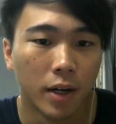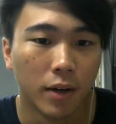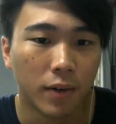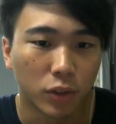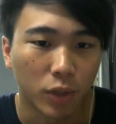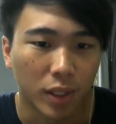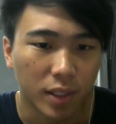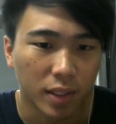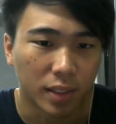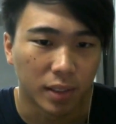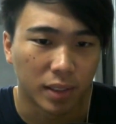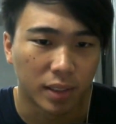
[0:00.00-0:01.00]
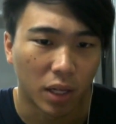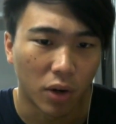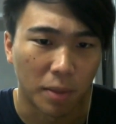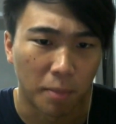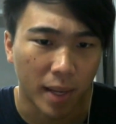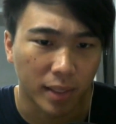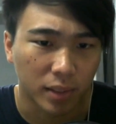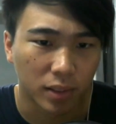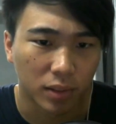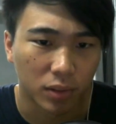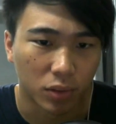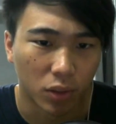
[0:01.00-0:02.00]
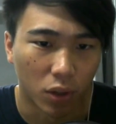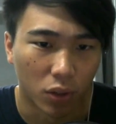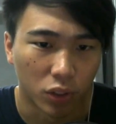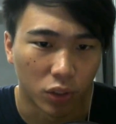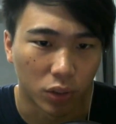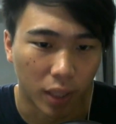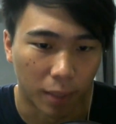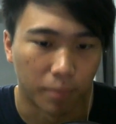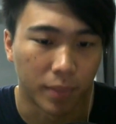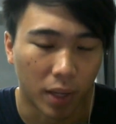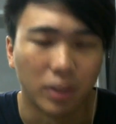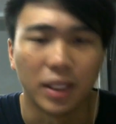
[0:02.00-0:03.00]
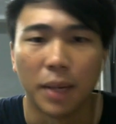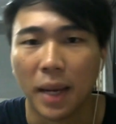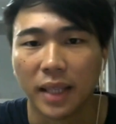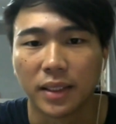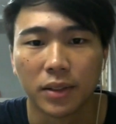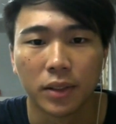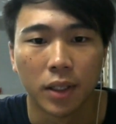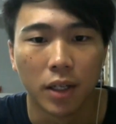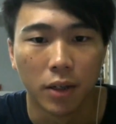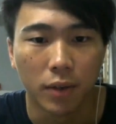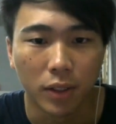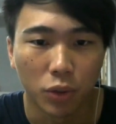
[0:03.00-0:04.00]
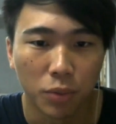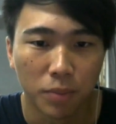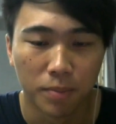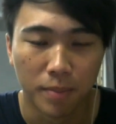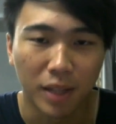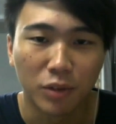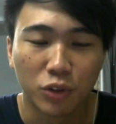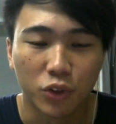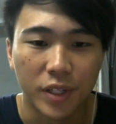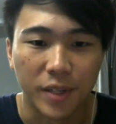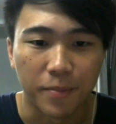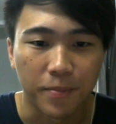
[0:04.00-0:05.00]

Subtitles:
Right, so I think it's now at max, or just, yeah, now it's at max. Right, so battle 3.